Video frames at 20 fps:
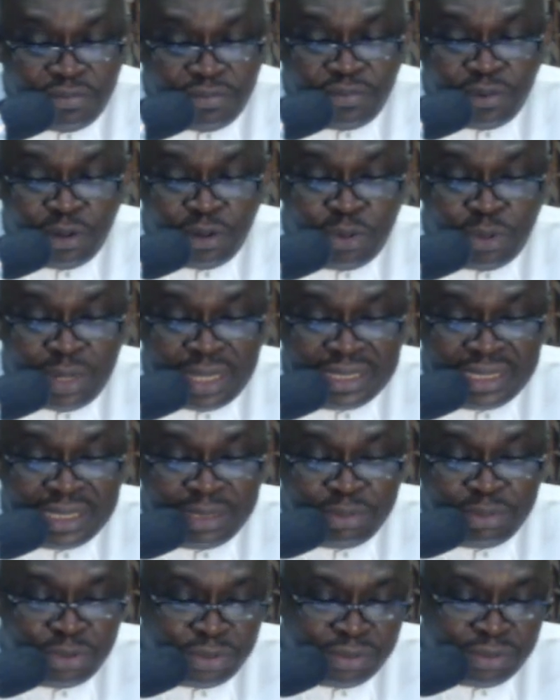
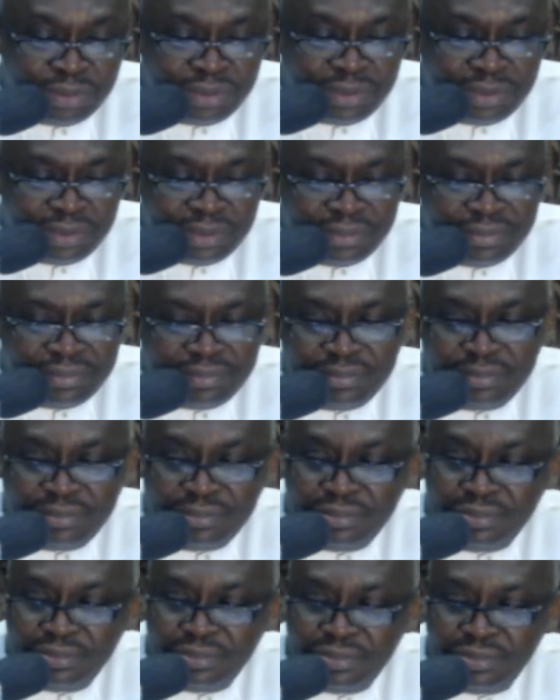followership truth.
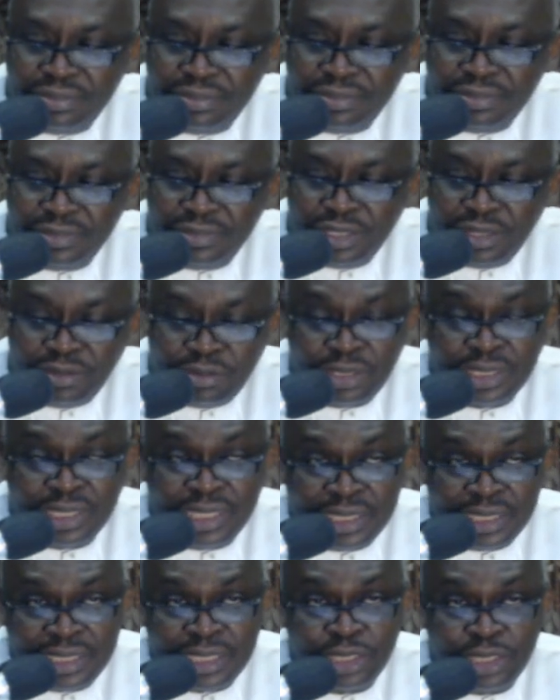But
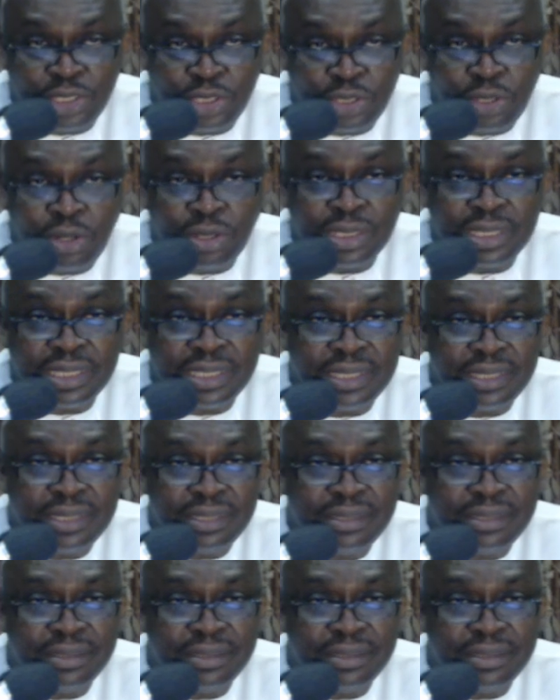this is sourced